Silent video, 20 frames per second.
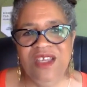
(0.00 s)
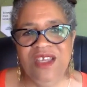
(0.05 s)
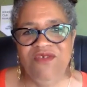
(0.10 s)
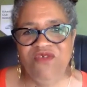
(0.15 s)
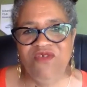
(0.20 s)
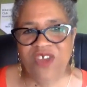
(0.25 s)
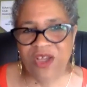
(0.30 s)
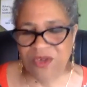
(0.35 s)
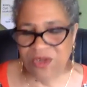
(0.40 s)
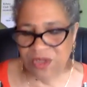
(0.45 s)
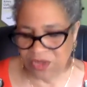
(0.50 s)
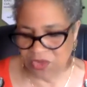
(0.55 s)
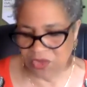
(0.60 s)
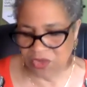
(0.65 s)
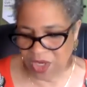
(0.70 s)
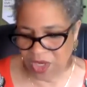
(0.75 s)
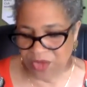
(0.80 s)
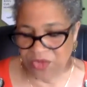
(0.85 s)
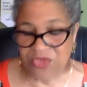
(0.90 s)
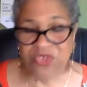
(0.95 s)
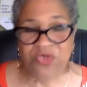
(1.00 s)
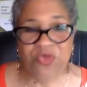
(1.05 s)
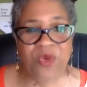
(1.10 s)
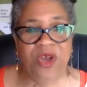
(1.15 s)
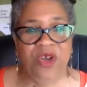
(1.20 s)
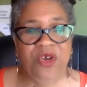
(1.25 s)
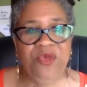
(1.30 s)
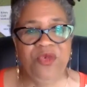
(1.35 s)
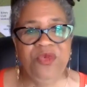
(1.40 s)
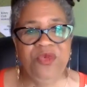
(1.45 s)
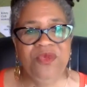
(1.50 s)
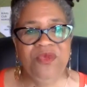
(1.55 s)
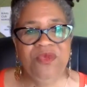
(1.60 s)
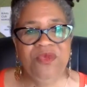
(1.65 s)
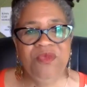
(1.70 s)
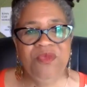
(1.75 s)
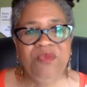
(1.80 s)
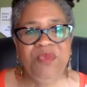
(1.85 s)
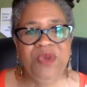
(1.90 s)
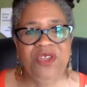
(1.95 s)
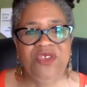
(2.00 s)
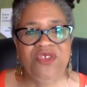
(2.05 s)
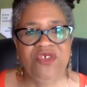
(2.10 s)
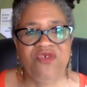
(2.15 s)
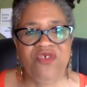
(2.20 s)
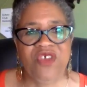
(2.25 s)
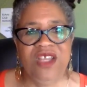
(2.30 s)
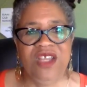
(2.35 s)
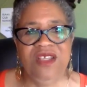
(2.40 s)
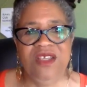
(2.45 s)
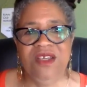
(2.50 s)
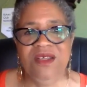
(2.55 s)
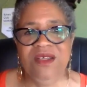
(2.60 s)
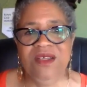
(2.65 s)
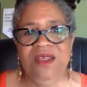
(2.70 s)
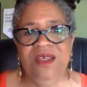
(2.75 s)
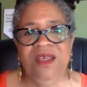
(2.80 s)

he founded Groundswell Pennsylvania,